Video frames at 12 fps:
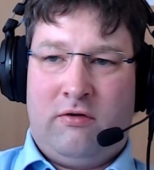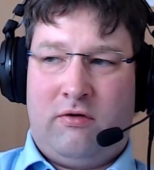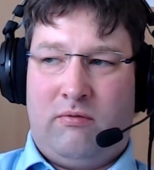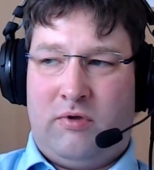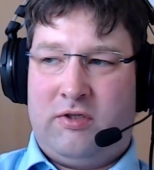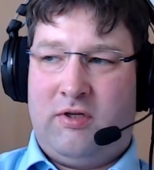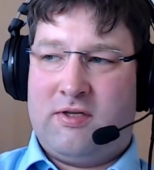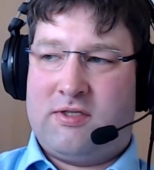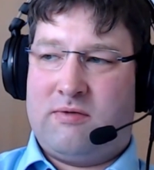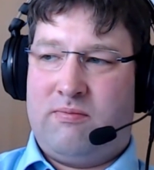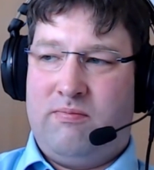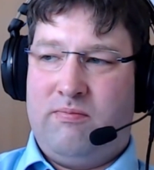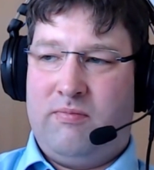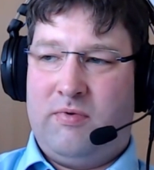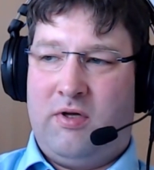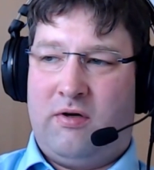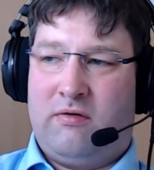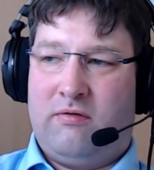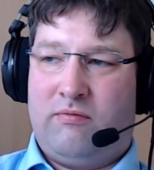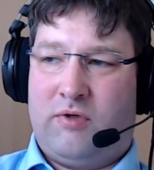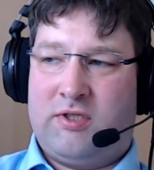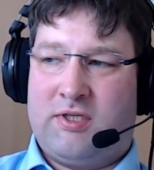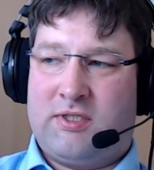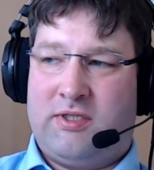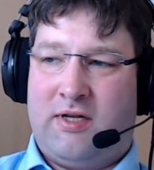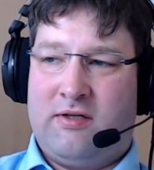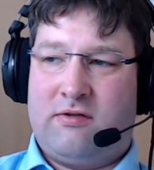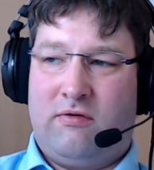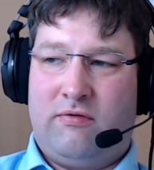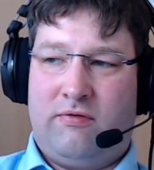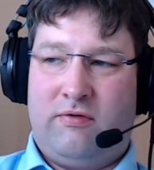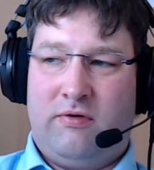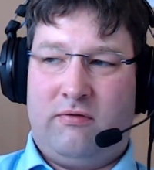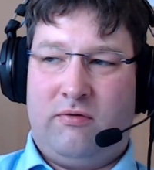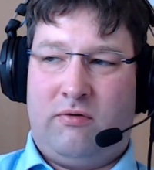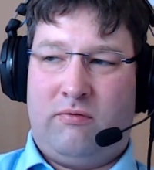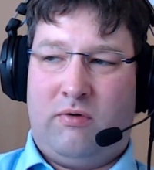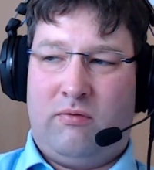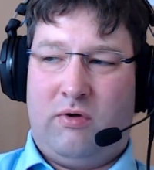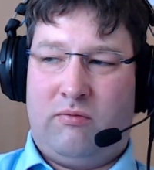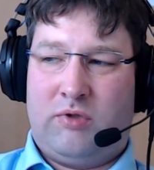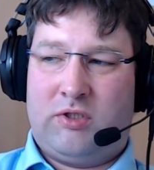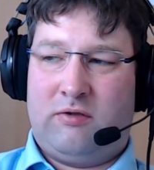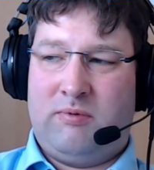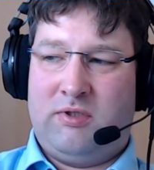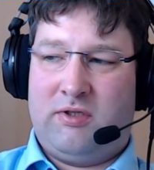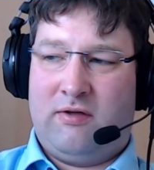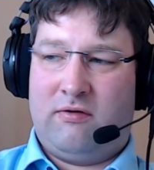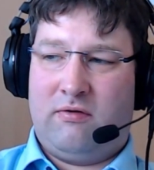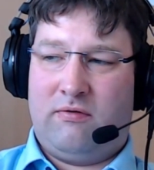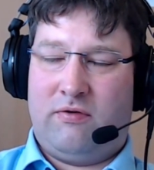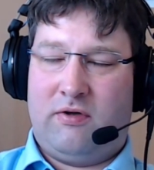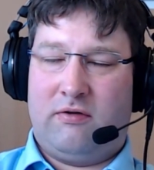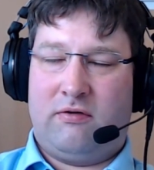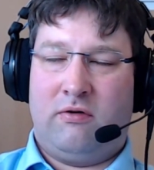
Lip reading: So what has done or what has been done so far?